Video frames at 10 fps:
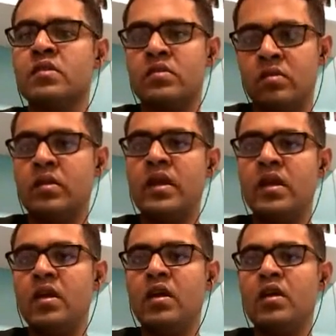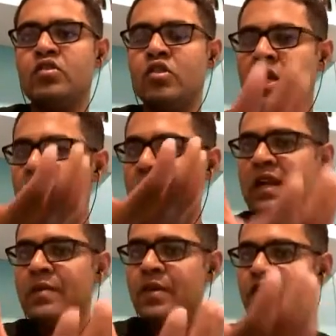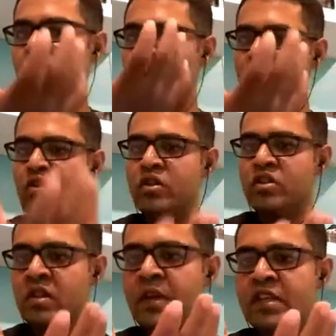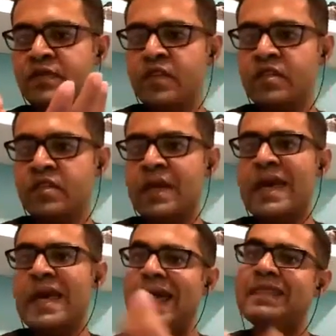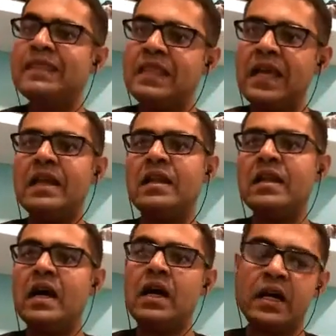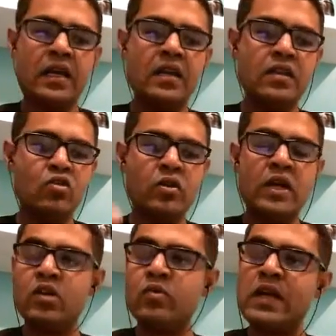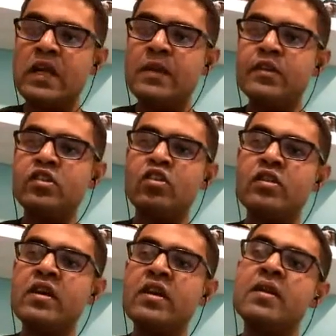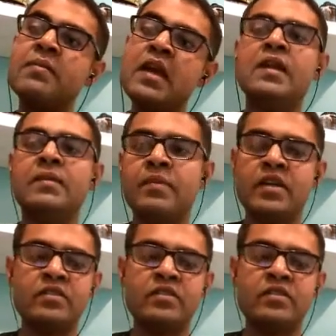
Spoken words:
Okay. So you get 20% on the original price first, and then again you get 20% on the remaining price.